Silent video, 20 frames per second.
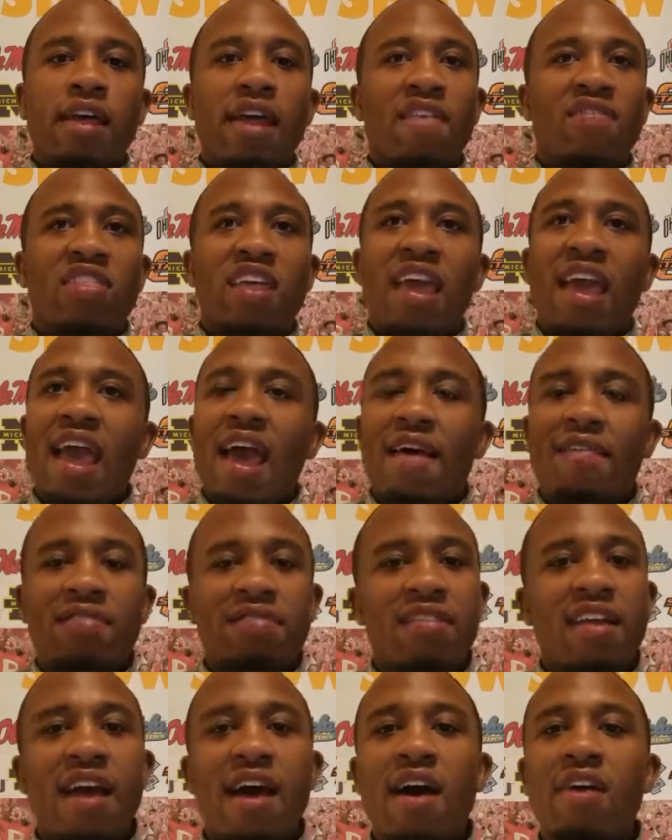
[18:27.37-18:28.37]
If they have
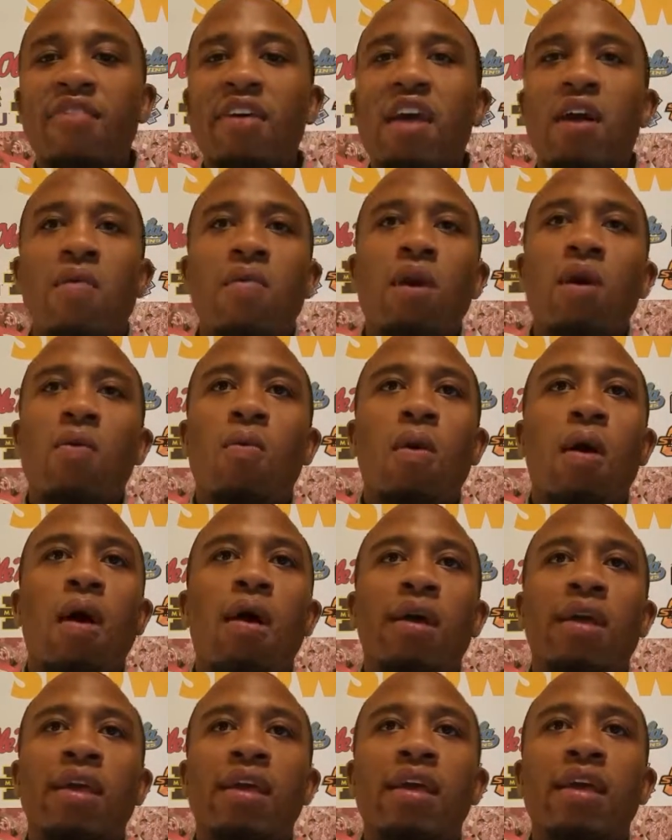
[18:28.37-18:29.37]
style, they don't want to
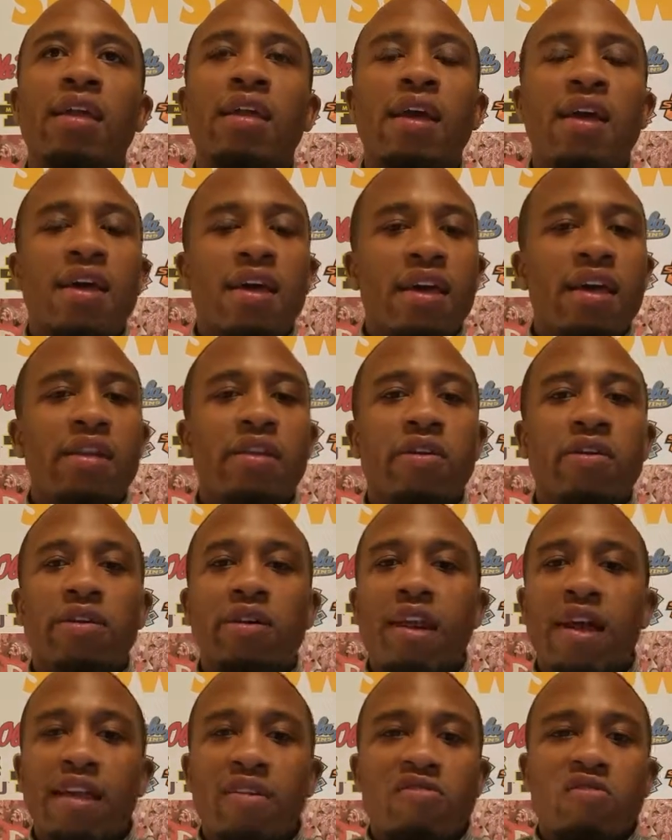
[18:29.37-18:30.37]
walk in their
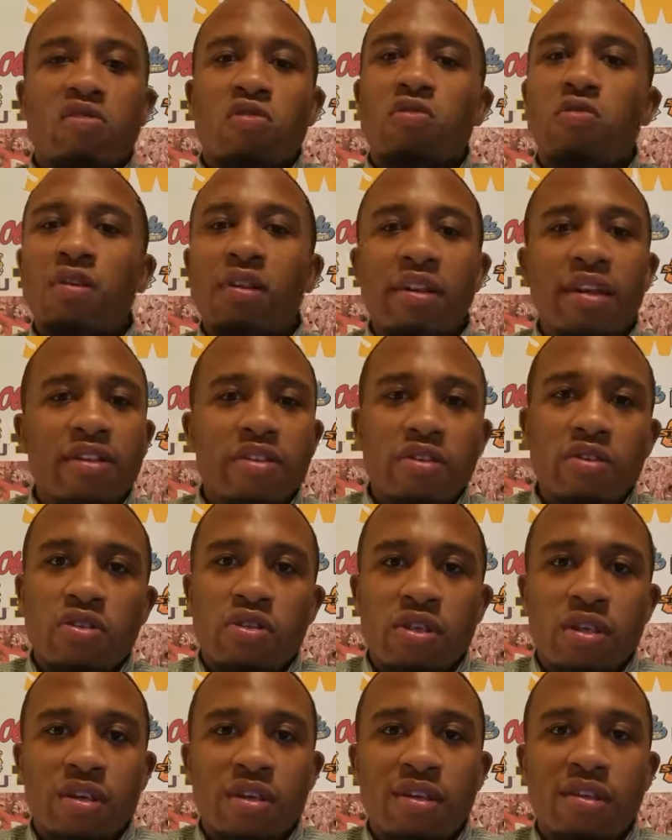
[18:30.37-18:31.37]
nice True Religion
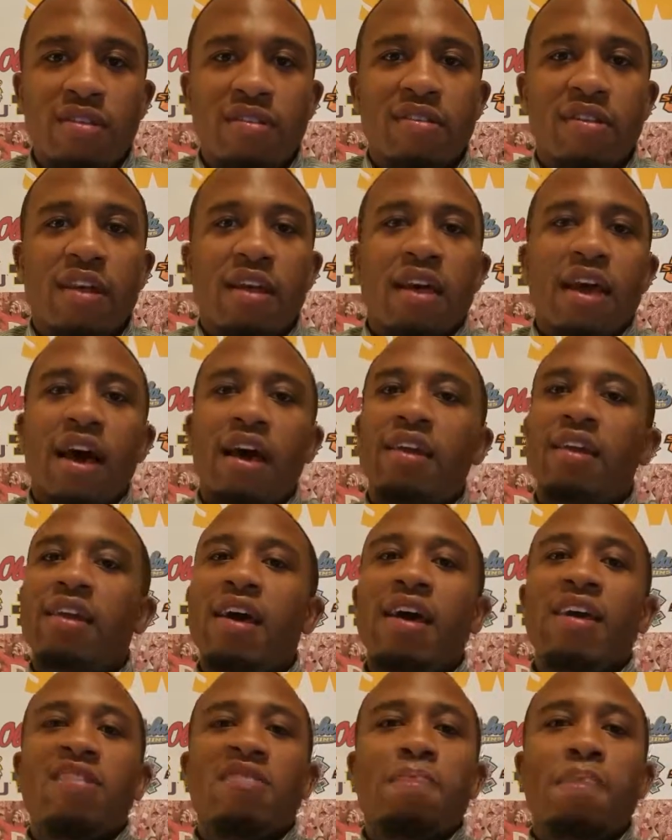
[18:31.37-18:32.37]
jeans, a
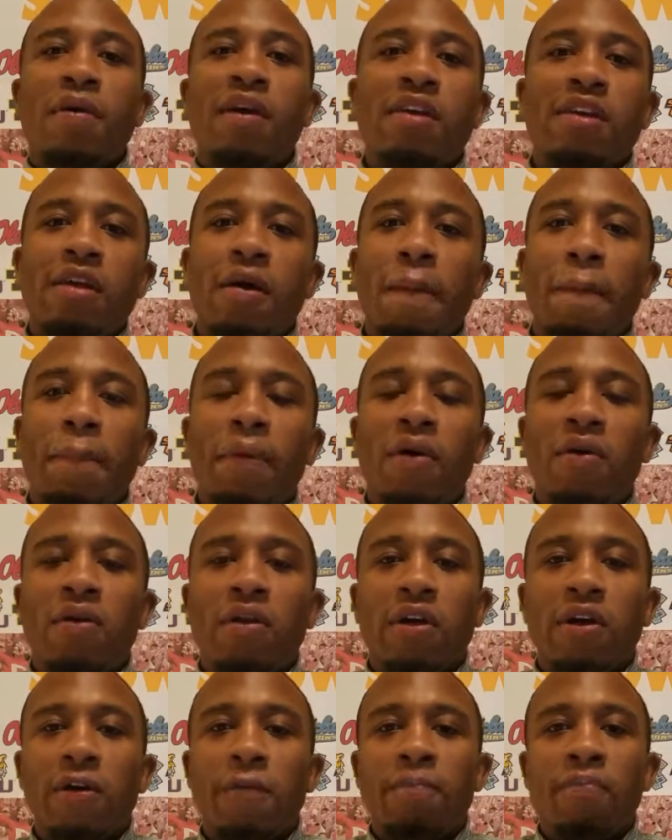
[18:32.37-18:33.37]
nice button-up
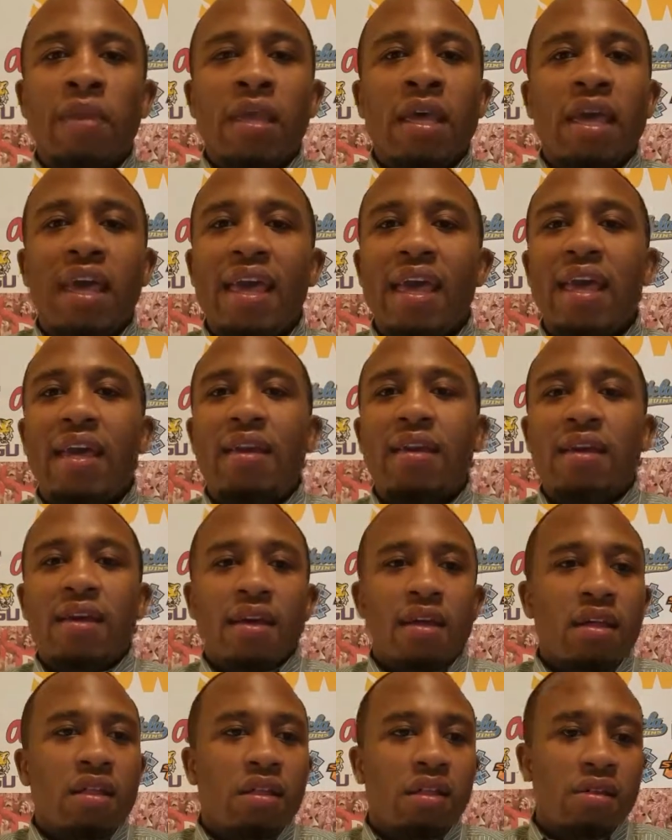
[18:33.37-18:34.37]
polo, and
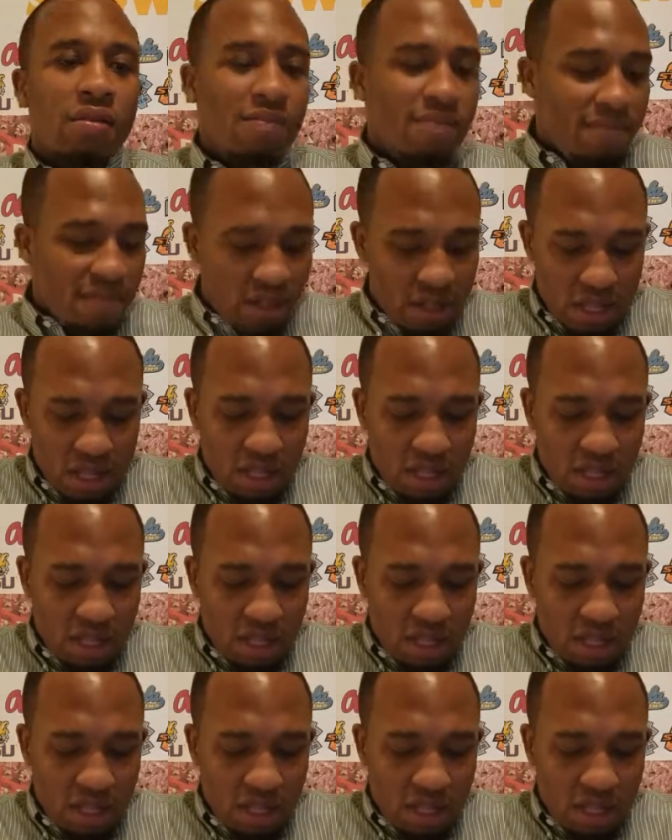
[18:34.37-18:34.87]
some